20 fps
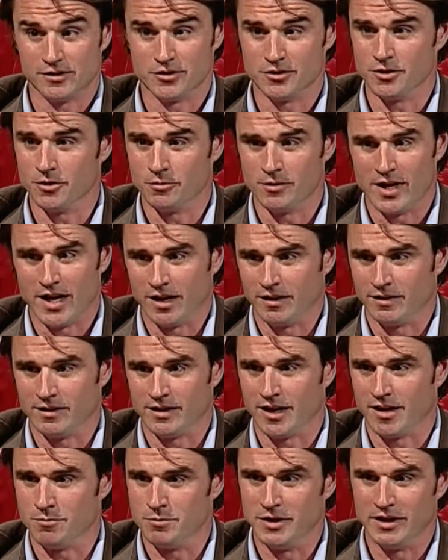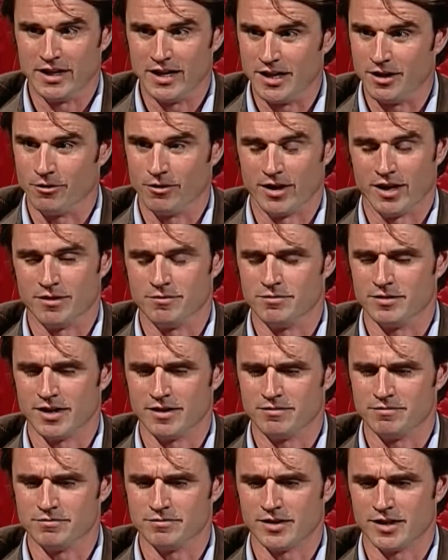There's no doubt that I've been angry.
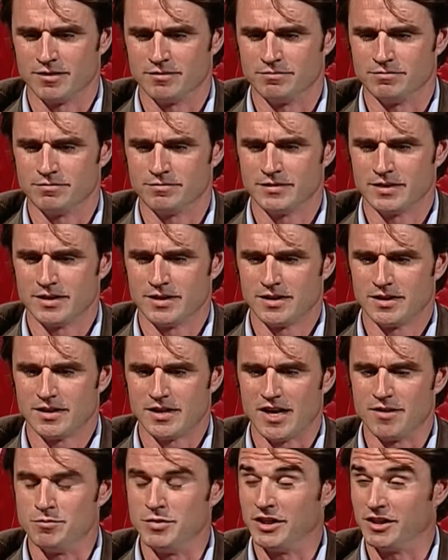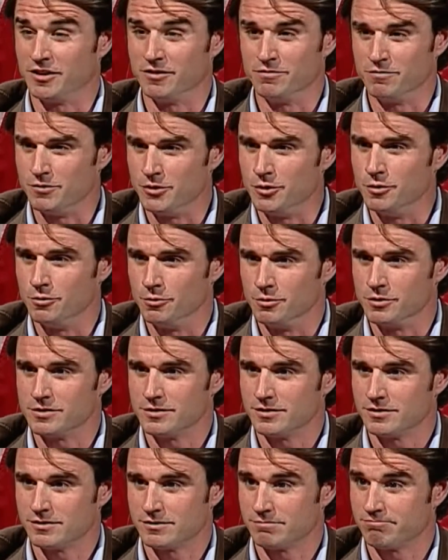I've been confused.